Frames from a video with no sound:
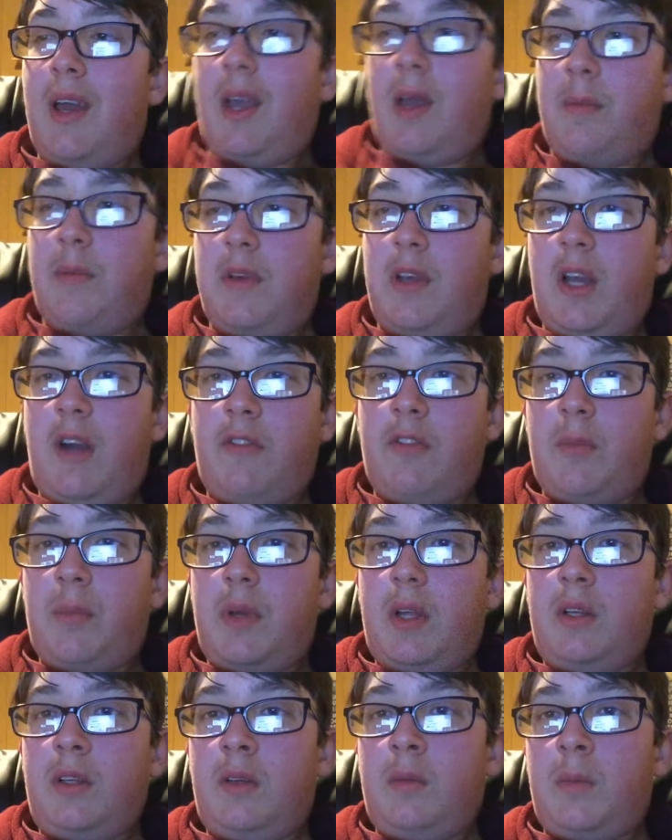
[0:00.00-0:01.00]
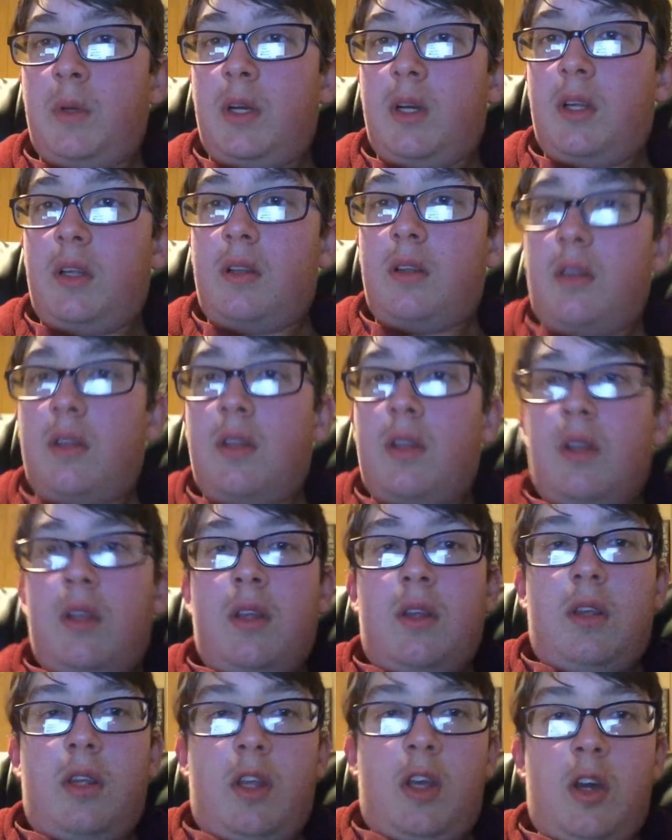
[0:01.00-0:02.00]
AP government, but
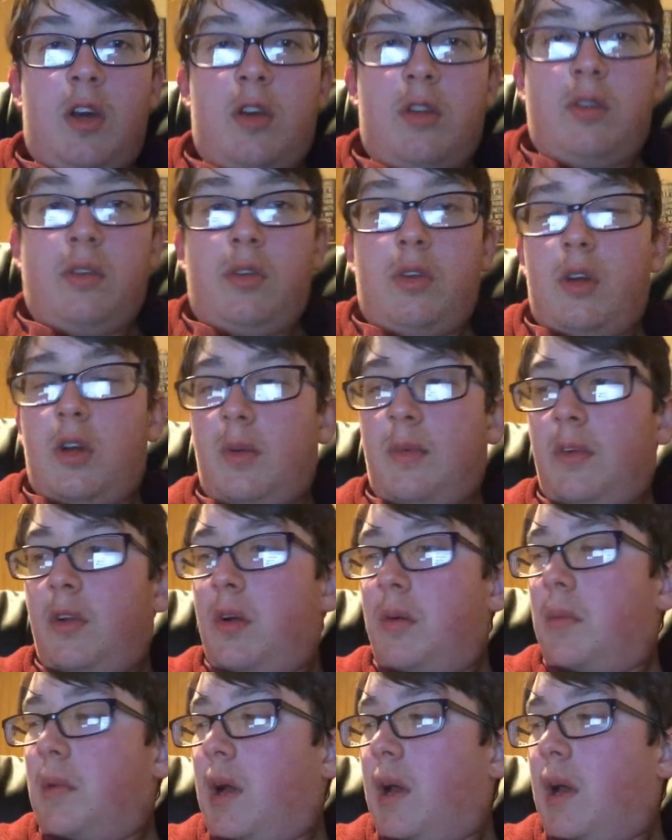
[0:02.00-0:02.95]
I think I'll talk a little,